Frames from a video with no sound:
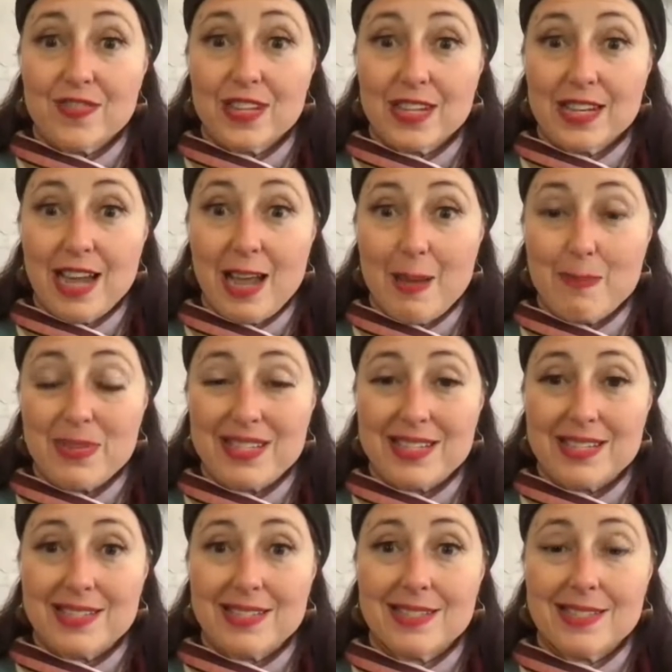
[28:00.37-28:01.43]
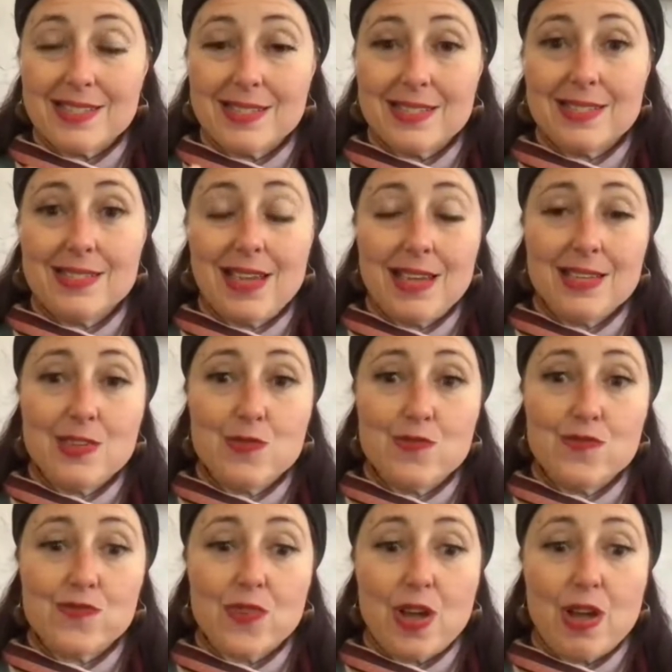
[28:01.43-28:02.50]
of competence is to get you
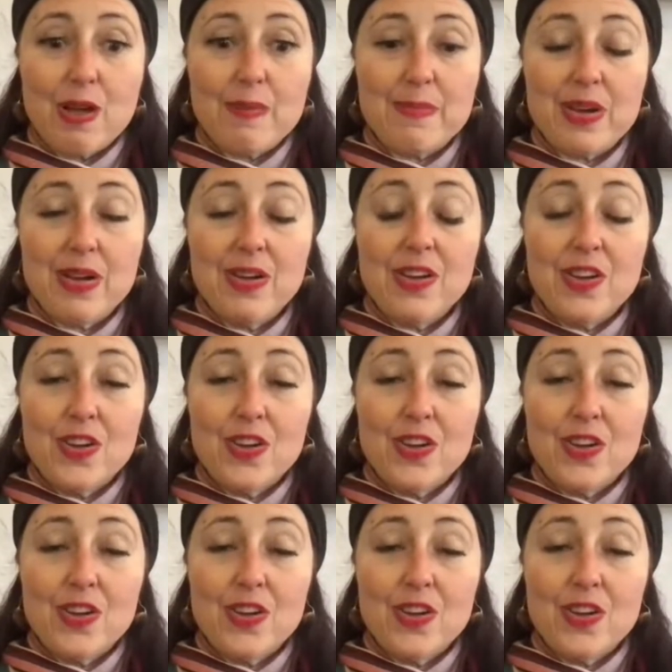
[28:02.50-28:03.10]
from